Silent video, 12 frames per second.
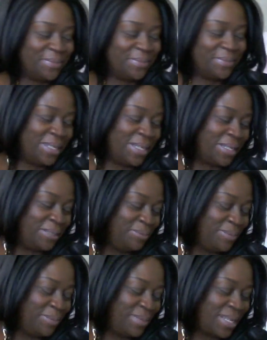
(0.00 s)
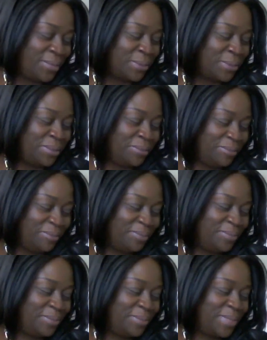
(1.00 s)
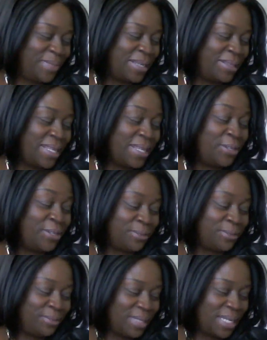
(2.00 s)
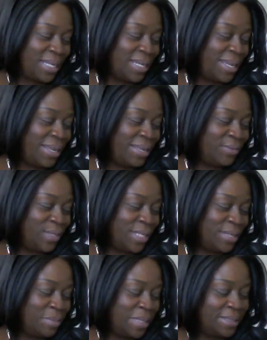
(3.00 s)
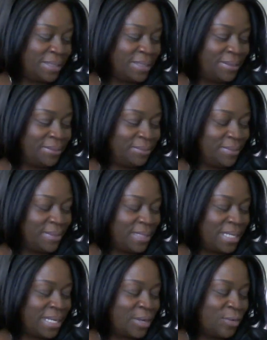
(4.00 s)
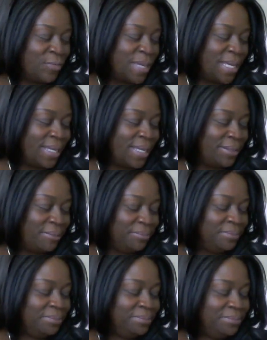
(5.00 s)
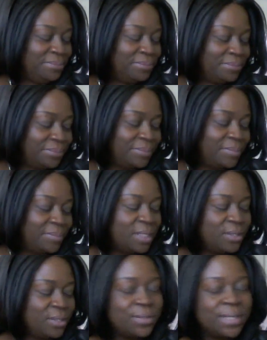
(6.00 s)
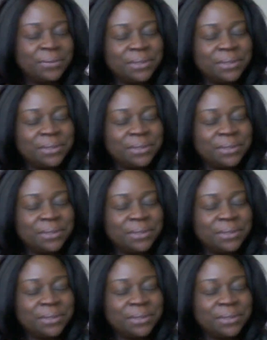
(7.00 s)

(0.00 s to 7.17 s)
Yeah, I will. Thank you. I have to get painting and get out of my head. So I will.